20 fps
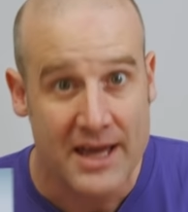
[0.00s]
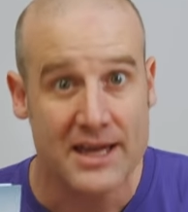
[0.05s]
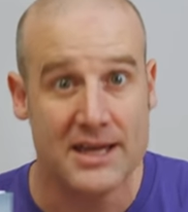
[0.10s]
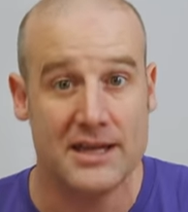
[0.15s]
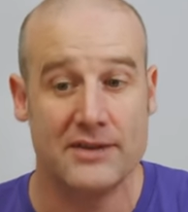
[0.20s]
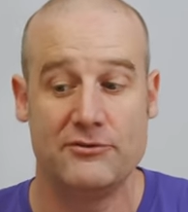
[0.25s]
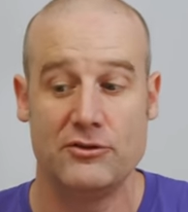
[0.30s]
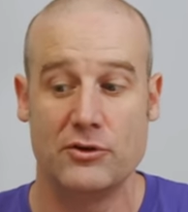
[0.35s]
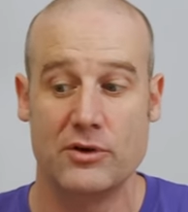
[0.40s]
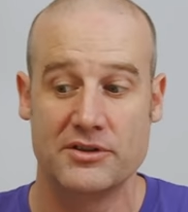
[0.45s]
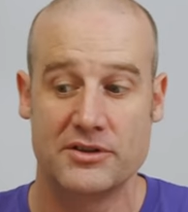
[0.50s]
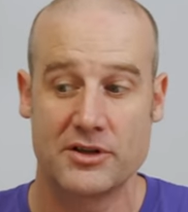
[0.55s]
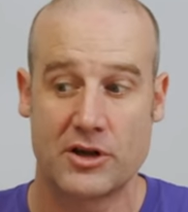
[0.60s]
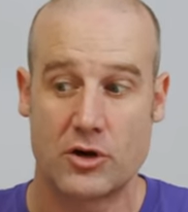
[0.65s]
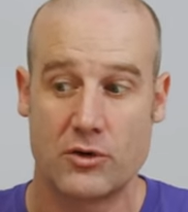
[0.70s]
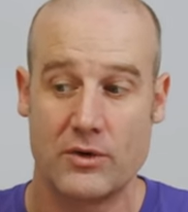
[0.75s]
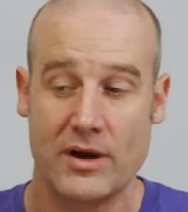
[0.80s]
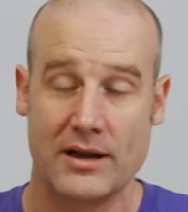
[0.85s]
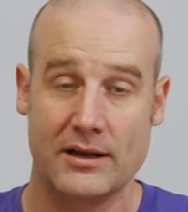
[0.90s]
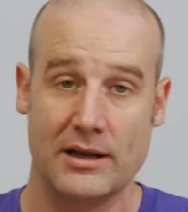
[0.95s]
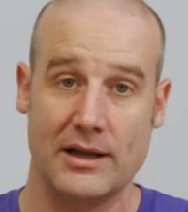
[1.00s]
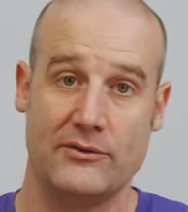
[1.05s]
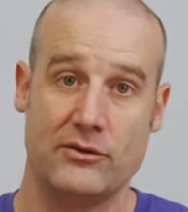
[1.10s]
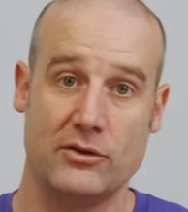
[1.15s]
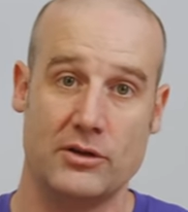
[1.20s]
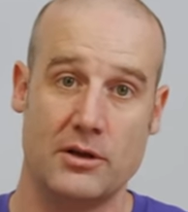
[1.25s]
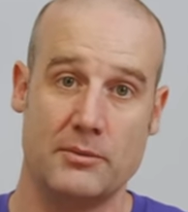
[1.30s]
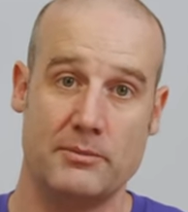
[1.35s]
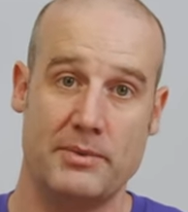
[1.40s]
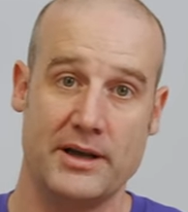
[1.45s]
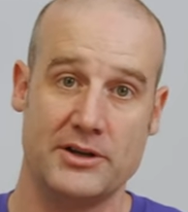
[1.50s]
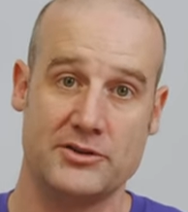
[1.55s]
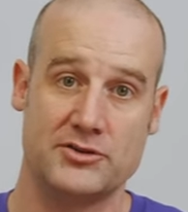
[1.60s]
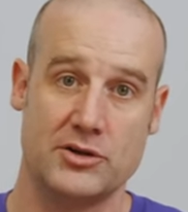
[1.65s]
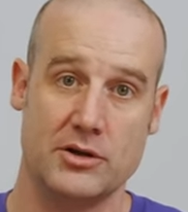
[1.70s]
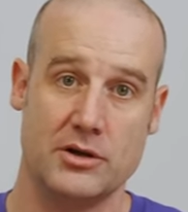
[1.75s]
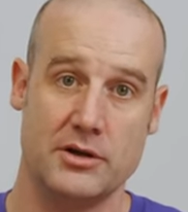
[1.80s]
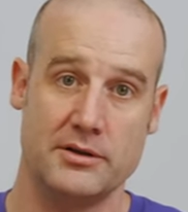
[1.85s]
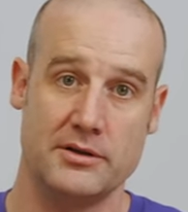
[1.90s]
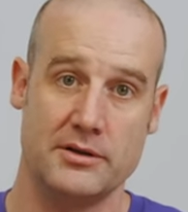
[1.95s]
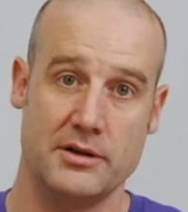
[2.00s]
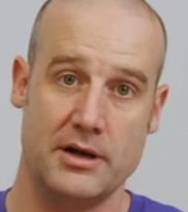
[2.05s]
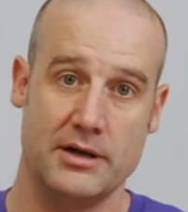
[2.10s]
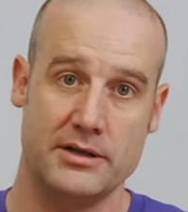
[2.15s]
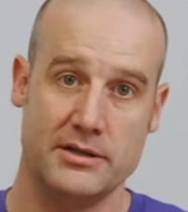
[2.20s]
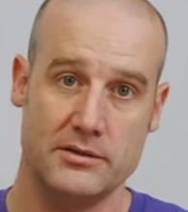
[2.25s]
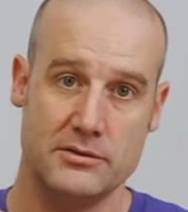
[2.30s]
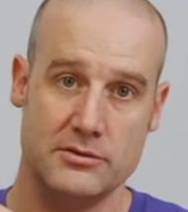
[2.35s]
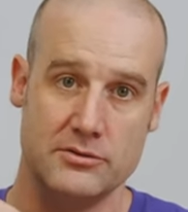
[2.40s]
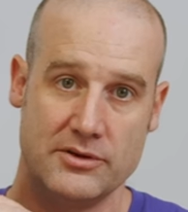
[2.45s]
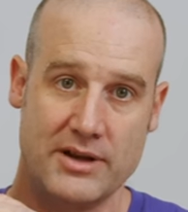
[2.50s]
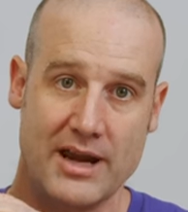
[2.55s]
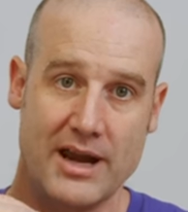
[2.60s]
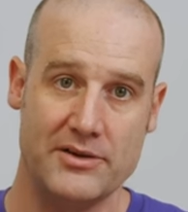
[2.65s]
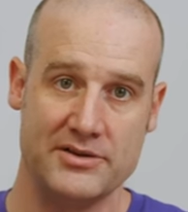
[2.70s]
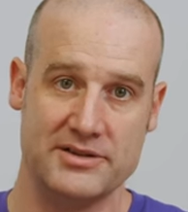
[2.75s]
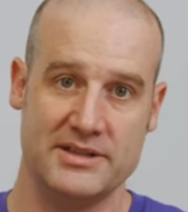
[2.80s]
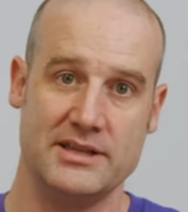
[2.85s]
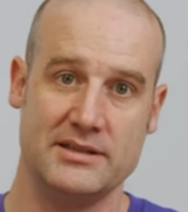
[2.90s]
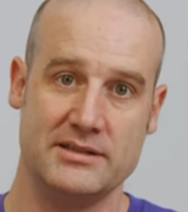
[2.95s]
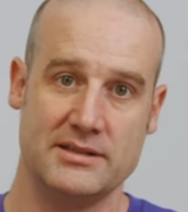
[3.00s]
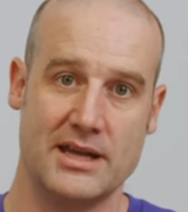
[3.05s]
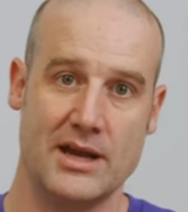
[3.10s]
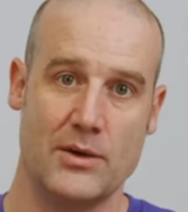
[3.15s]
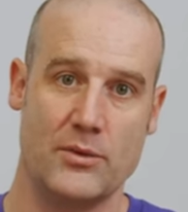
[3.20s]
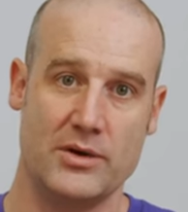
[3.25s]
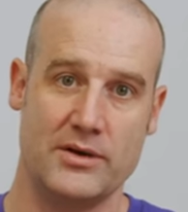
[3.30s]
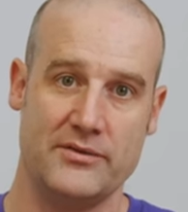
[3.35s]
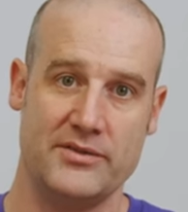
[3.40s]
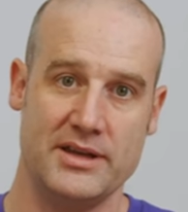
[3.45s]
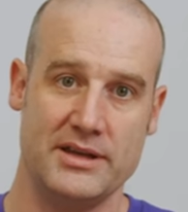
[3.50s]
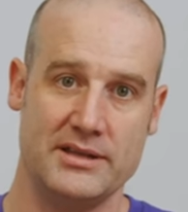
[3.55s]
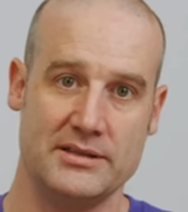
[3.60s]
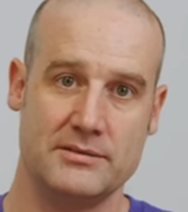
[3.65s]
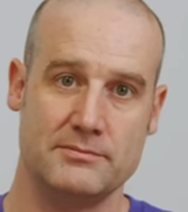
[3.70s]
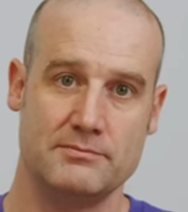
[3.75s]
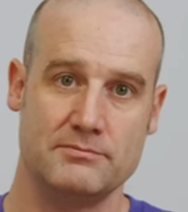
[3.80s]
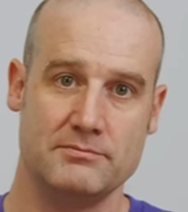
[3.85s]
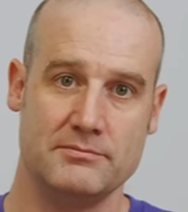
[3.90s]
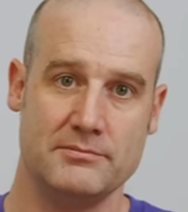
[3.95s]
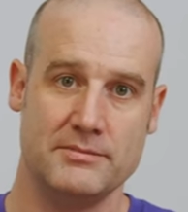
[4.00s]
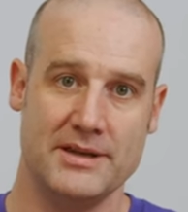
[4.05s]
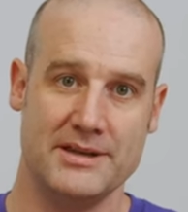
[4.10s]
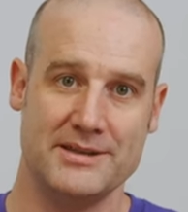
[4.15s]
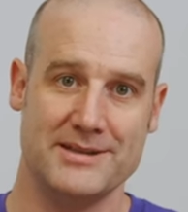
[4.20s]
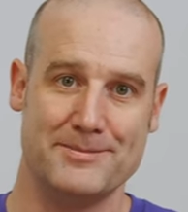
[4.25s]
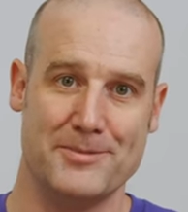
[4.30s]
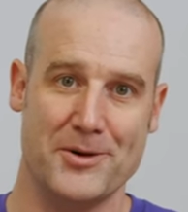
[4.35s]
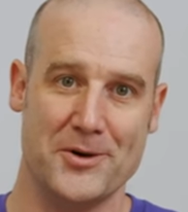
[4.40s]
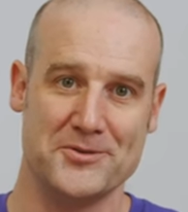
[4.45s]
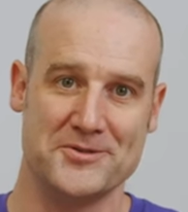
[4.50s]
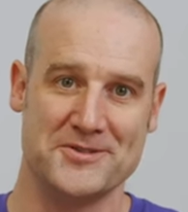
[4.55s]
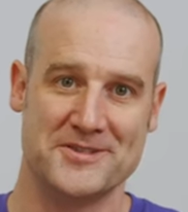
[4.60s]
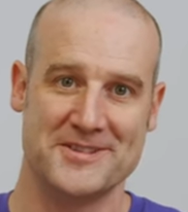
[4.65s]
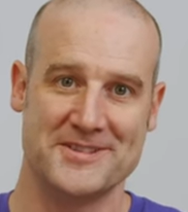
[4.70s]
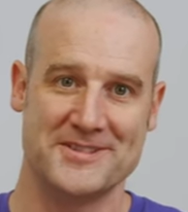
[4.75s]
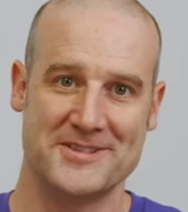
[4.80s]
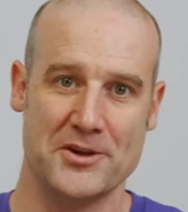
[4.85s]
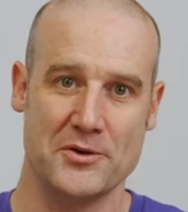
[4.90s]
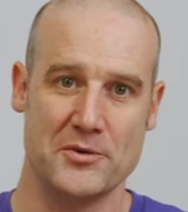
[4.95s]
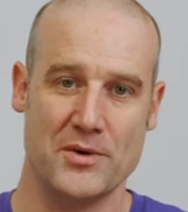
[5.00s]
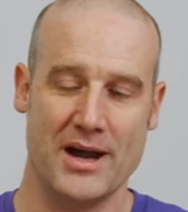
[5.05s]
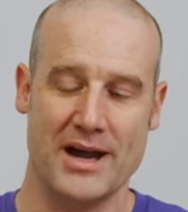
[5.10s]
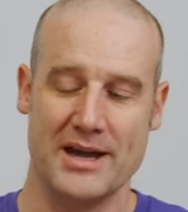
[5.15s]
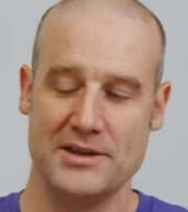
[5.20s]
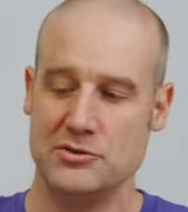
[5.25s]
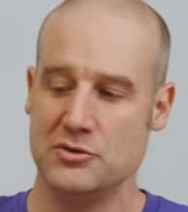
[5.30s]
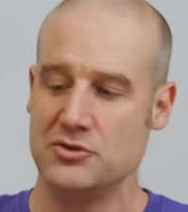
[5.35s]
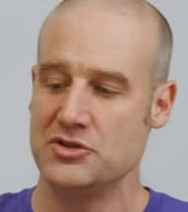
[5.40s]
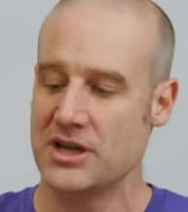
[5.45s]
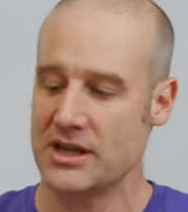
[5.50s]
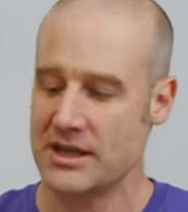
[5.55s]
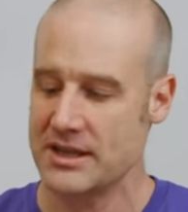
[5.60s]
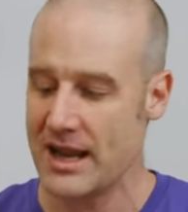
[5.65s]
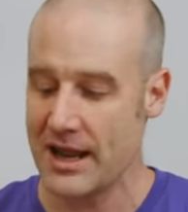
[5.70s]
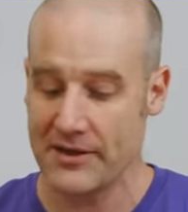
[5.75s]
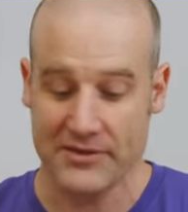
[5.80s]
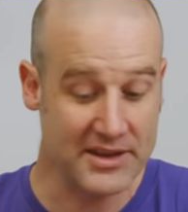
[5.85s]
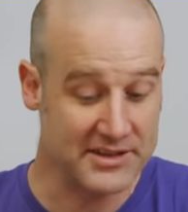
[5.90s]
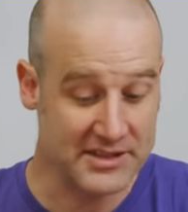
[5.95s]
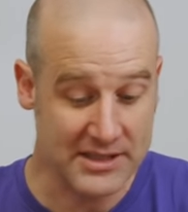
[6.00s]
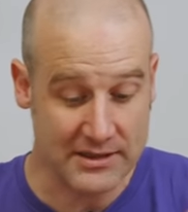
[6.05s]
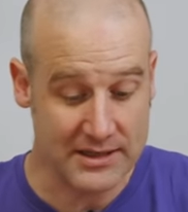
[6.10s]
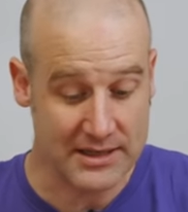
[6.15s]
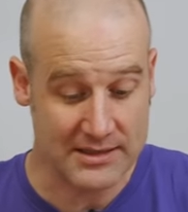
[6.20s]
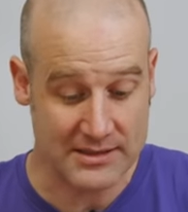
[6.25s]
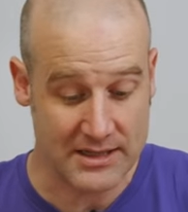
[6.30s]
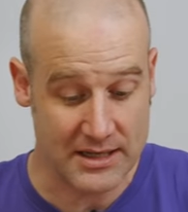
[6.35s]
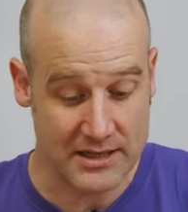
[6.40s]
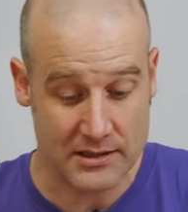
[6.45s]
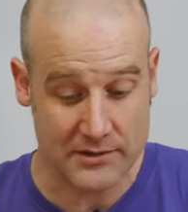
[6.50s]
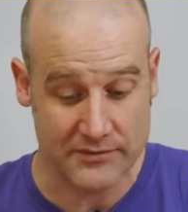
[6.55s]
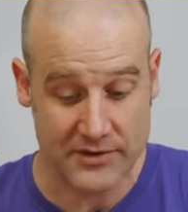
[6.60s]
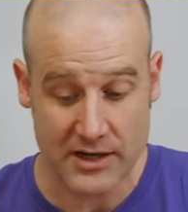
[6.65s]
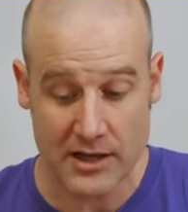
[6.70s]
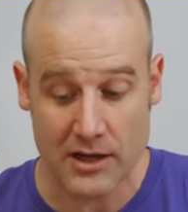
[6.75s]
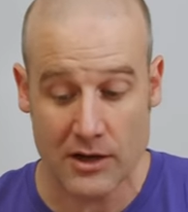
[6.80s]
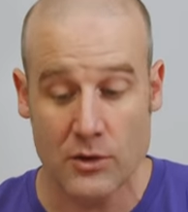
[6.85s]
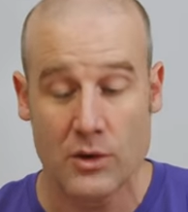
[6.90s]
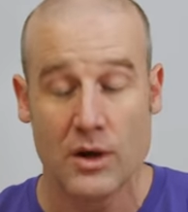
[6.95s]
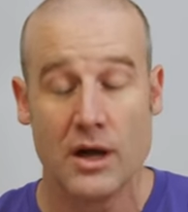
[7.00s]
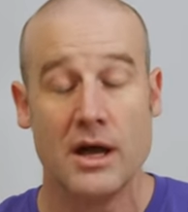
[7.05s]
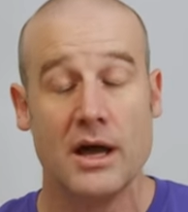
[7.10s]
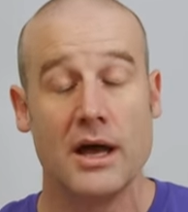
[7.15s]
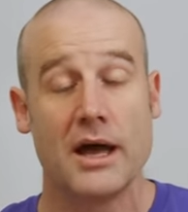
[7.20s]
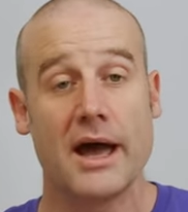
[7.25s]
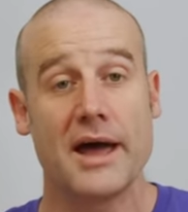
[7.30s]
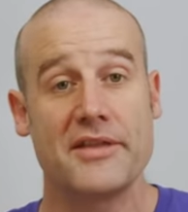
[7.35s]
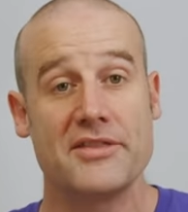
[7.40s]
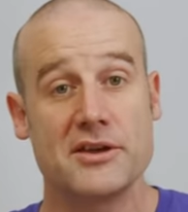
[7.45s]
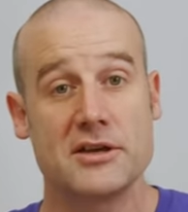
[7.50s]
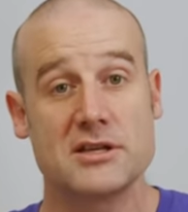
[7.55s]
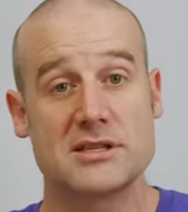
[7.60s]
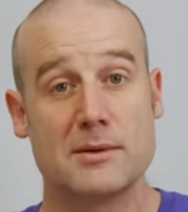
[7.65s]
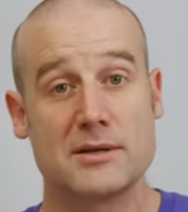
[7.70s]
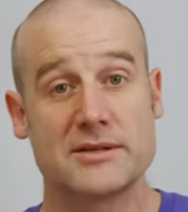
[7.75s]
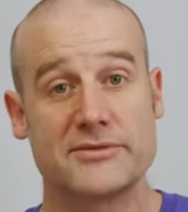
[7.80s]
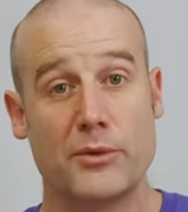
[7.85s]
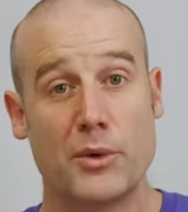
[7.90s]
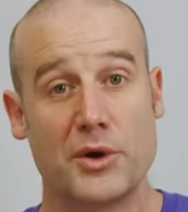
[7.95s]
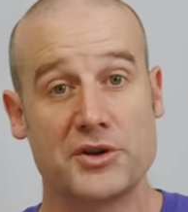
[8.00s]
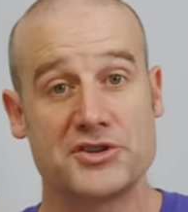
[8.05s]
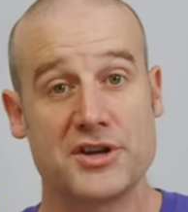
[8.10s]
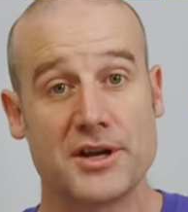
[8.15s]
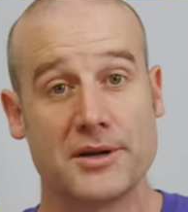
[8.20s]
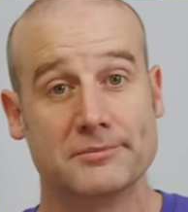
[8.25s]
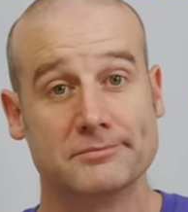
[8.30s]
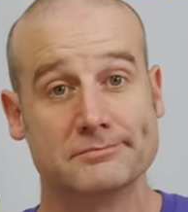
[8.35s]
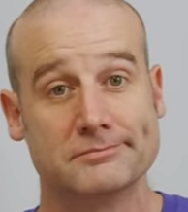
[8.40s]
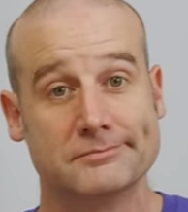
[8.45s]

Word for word: If you're at the correct level on Patreon, uh, you're guaranteed to get one of these in the post. So uh, do check it out. And that's it. That's the end of the video. Uh, thank you so much for watching.